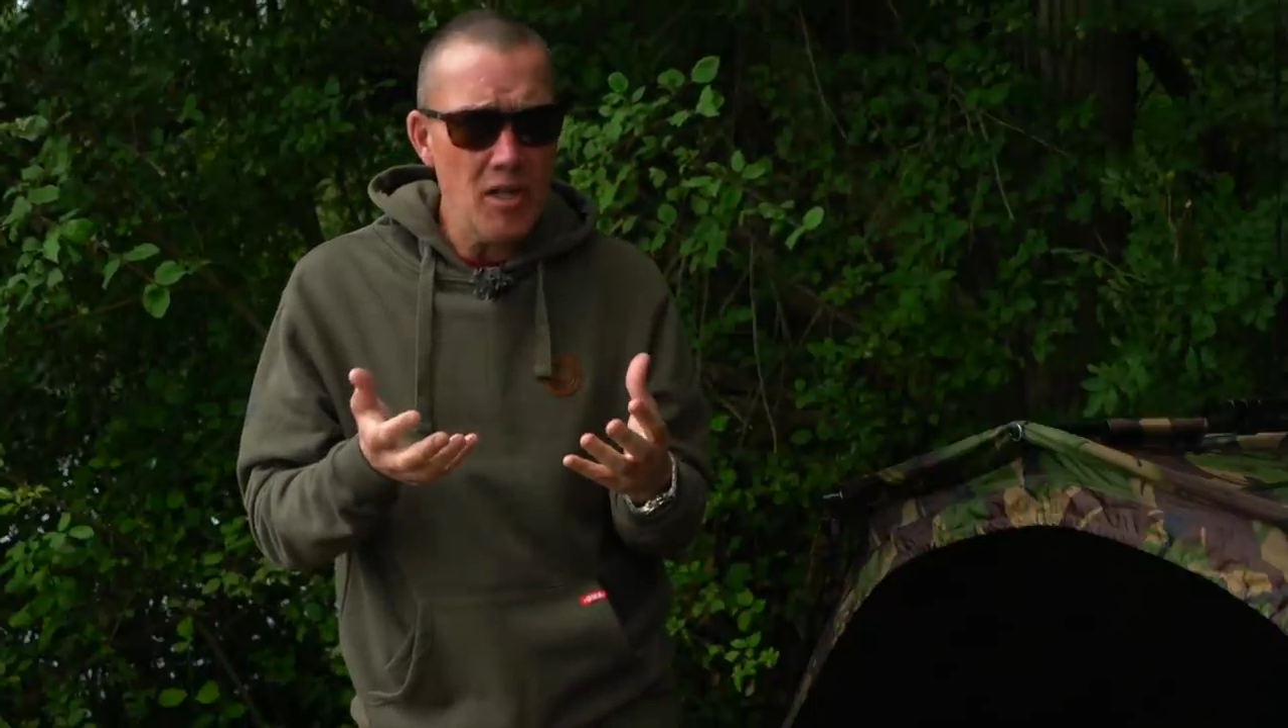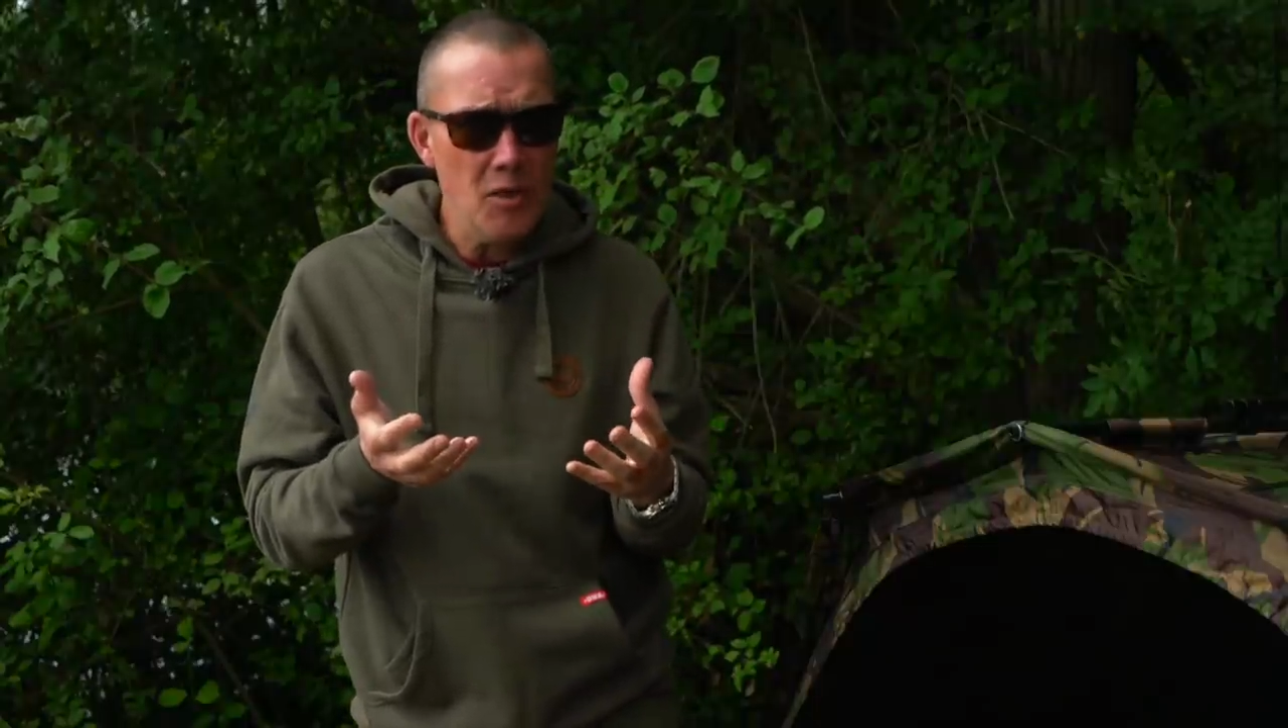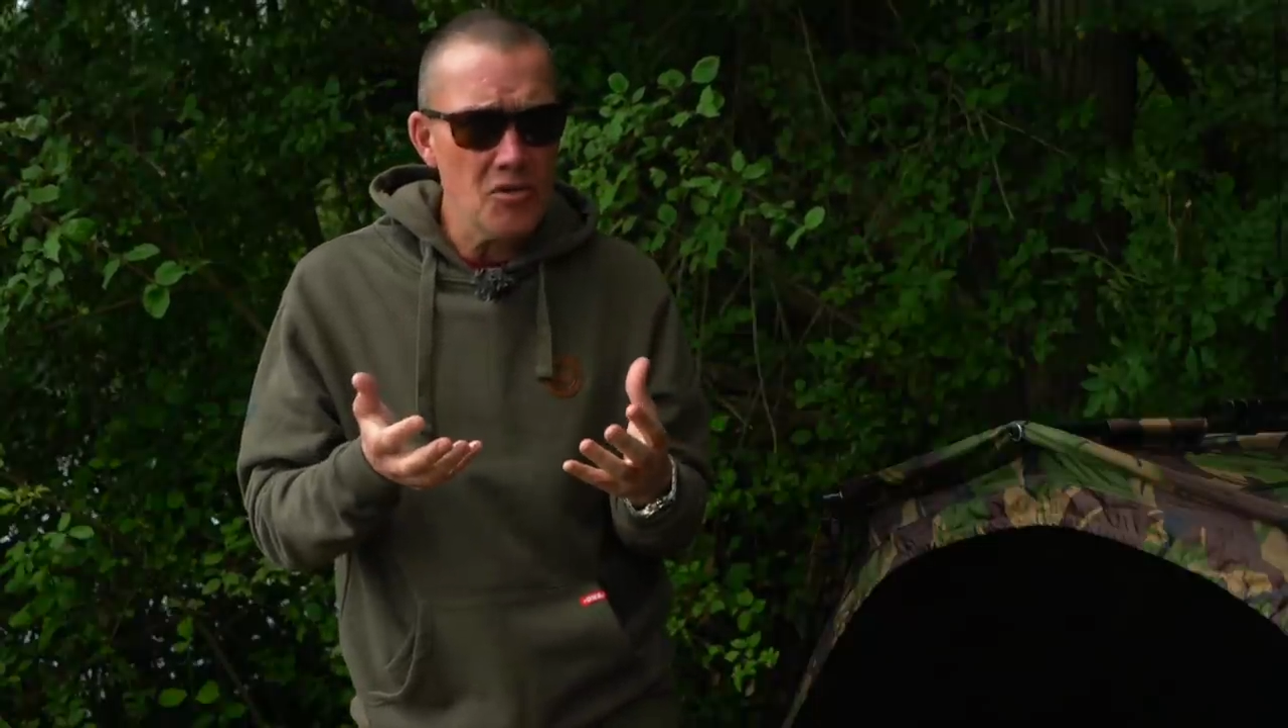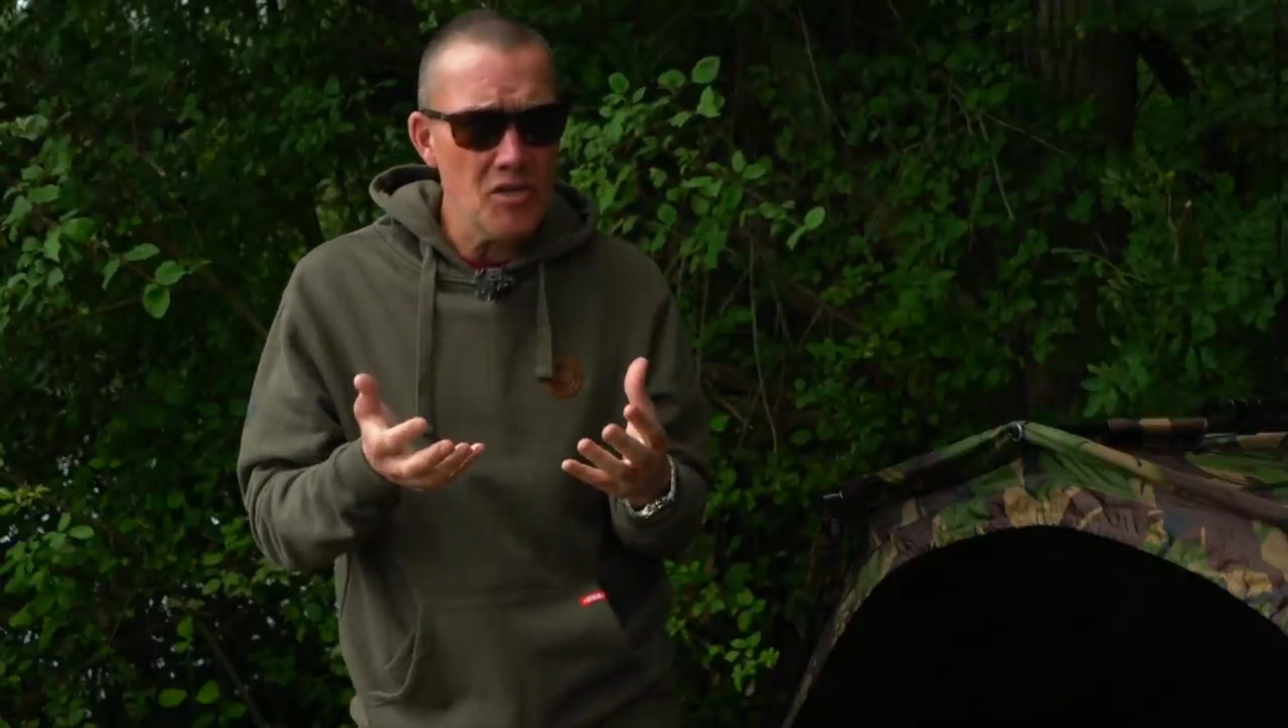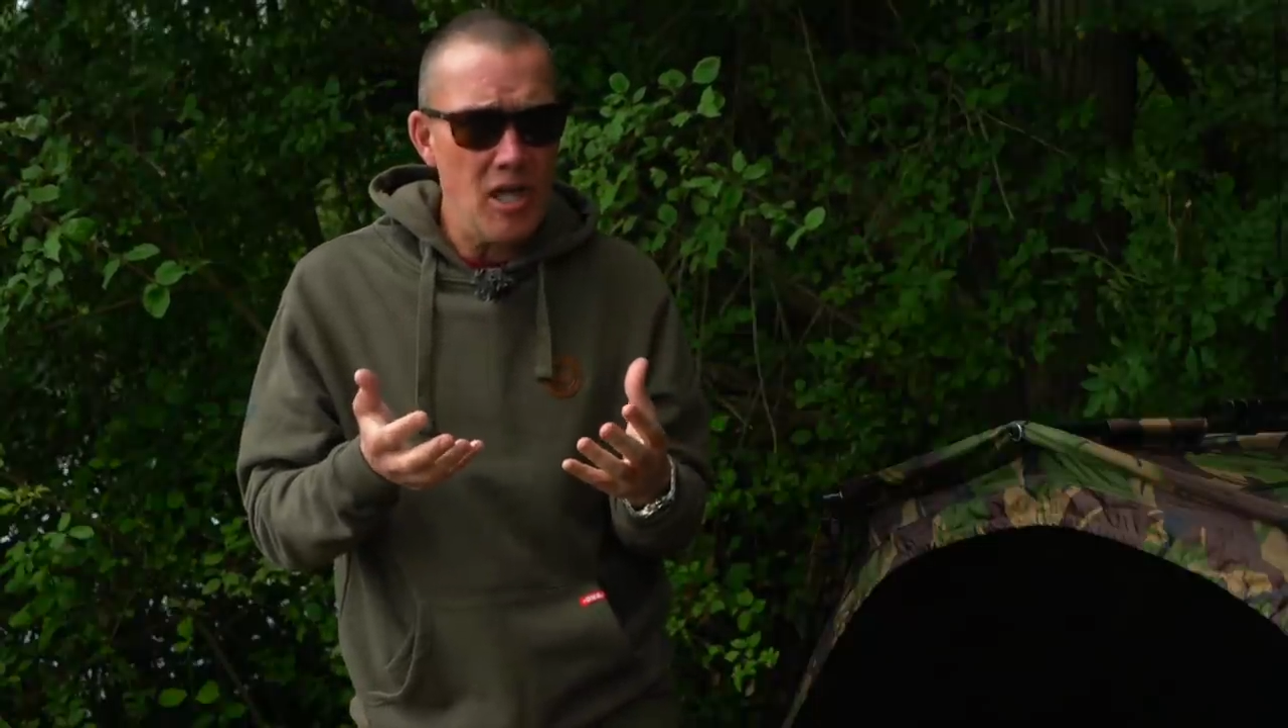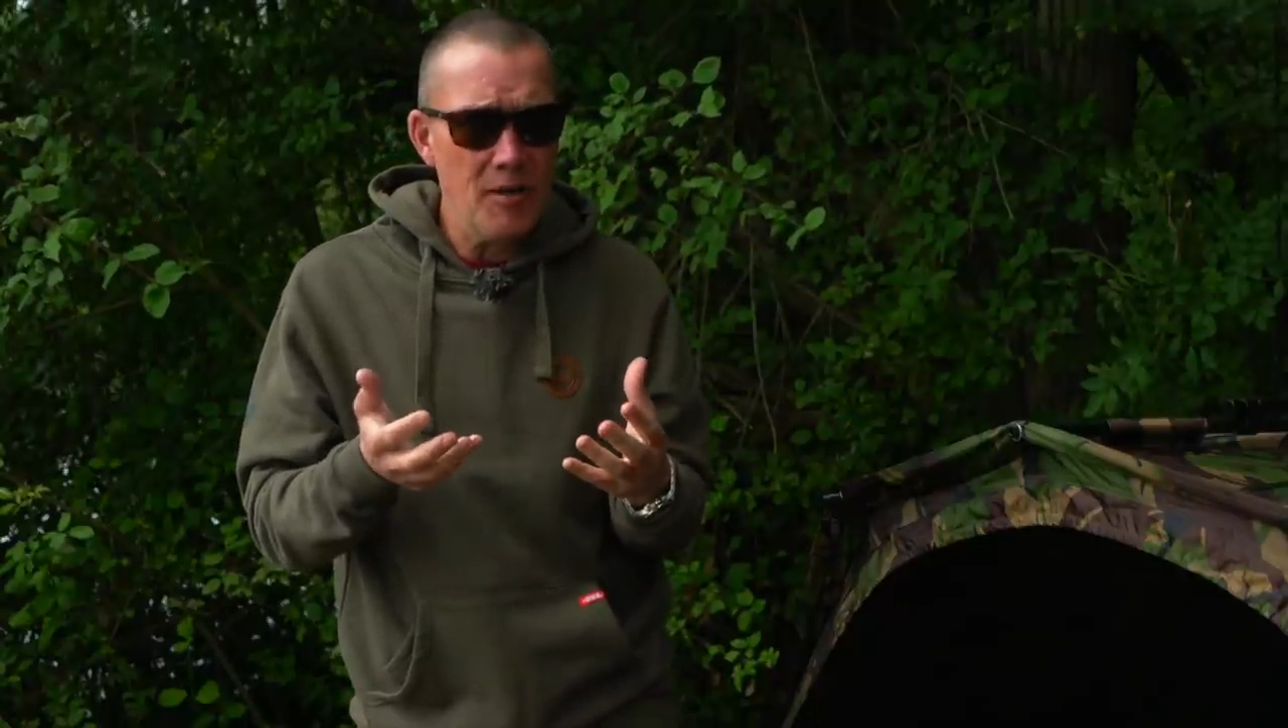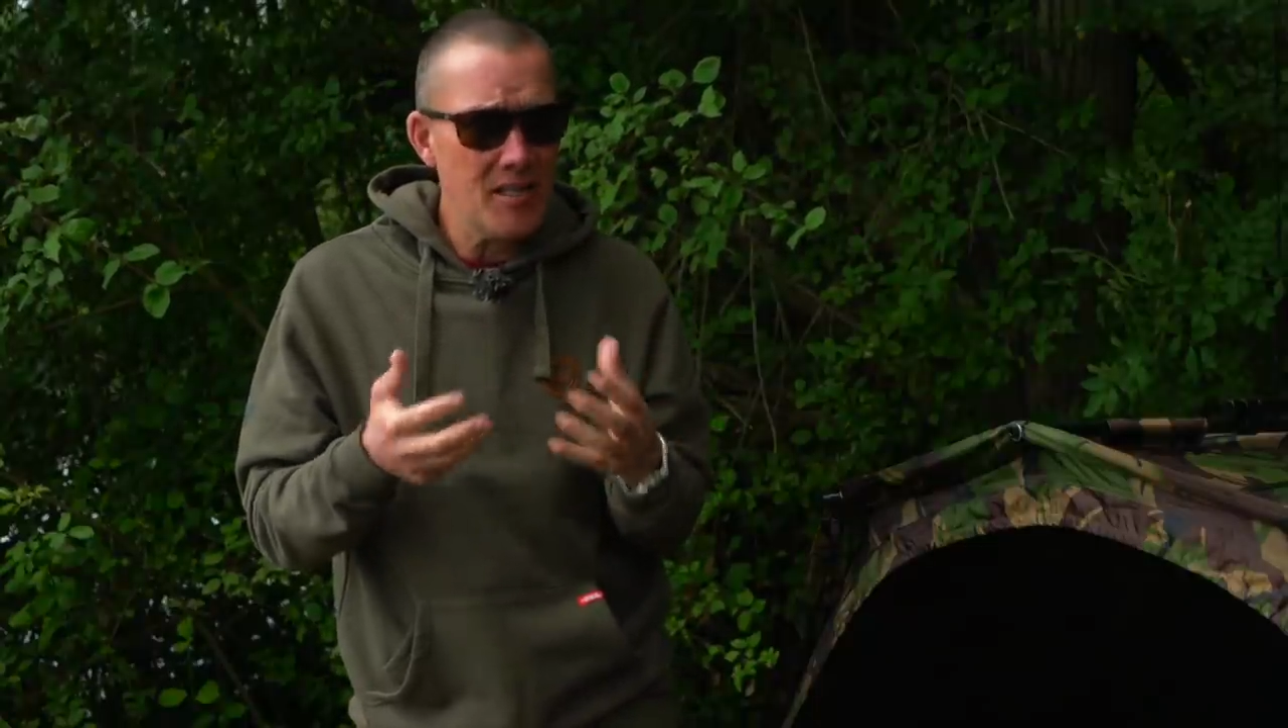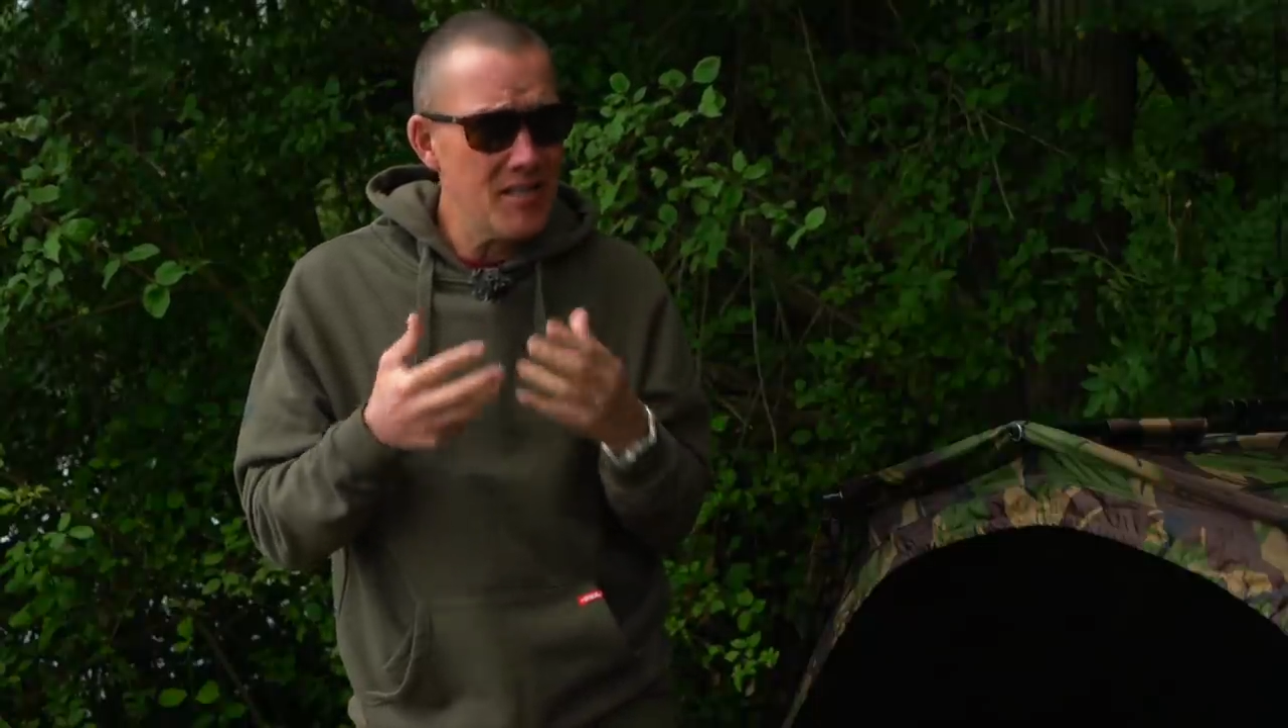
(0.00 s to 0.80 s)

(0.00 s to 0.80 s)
loads of times.